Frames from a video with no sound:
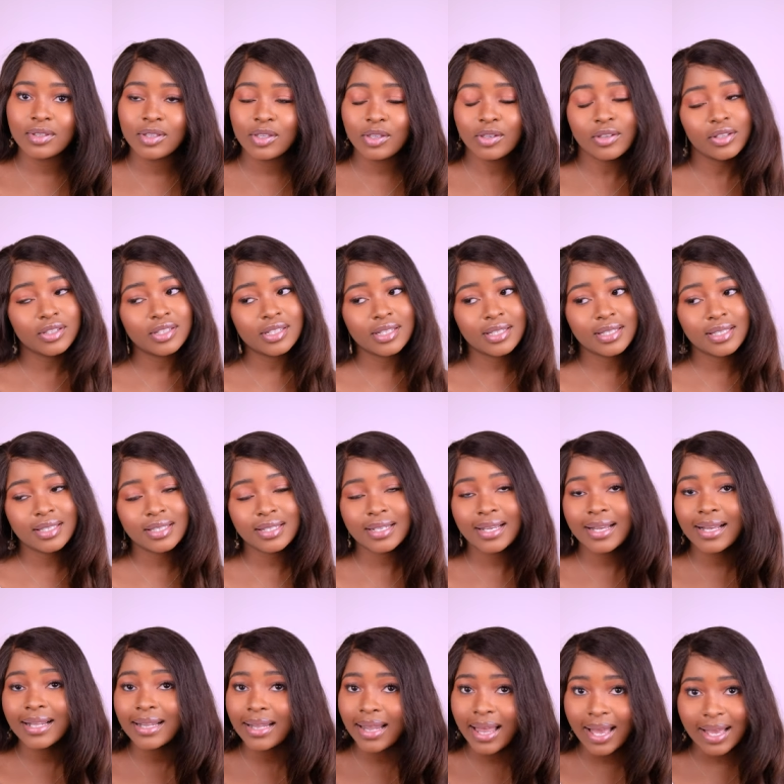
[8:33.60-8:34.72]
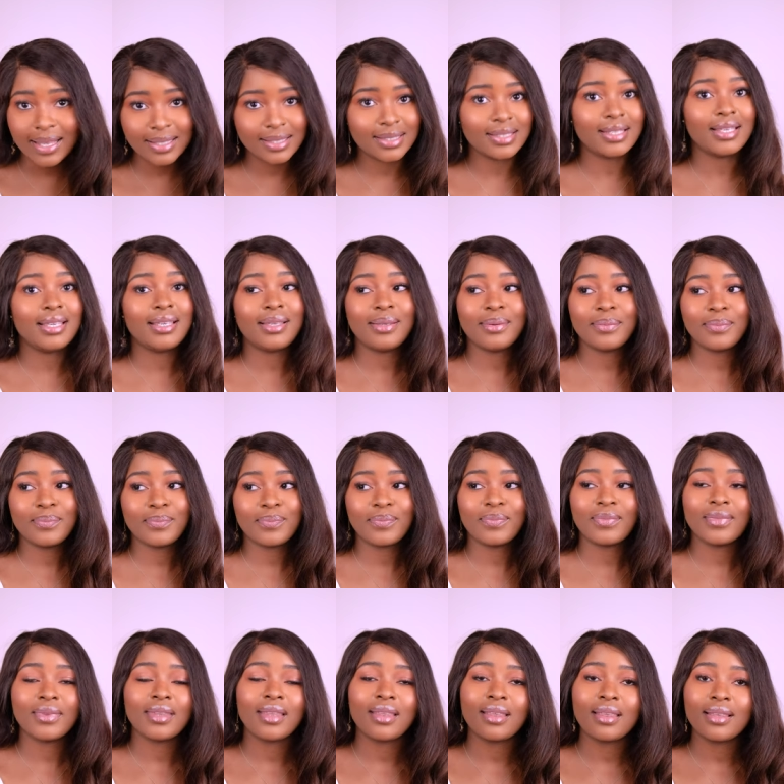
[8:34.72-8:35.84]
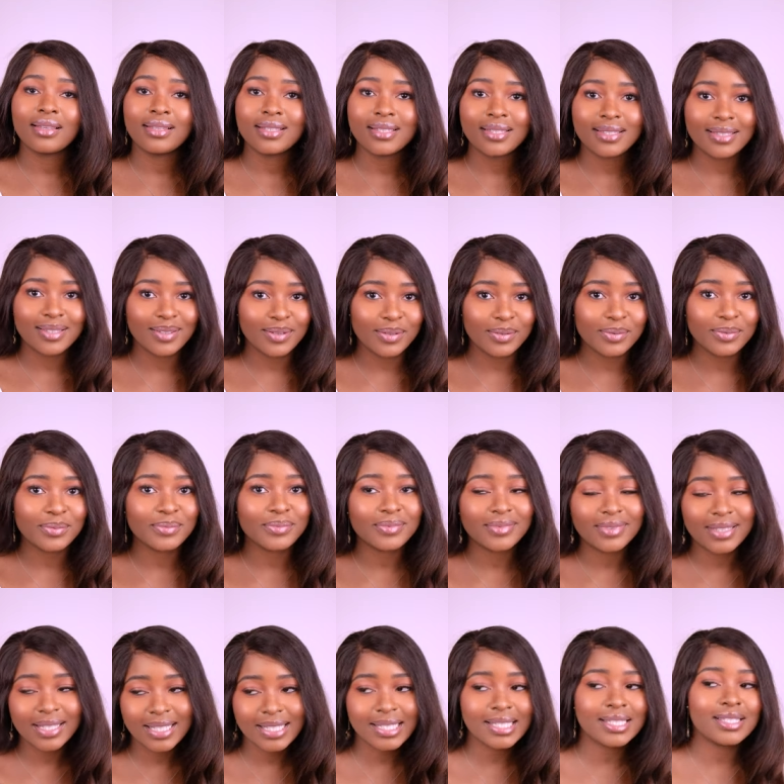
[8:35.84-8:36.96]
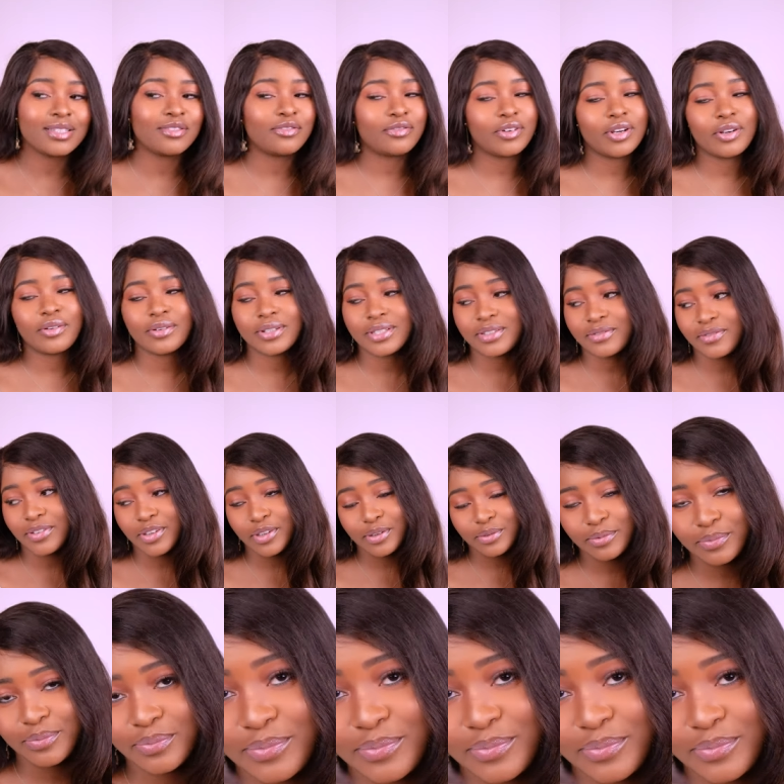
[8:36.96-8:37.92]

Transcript: You're just classy. So this is a fragrance for you.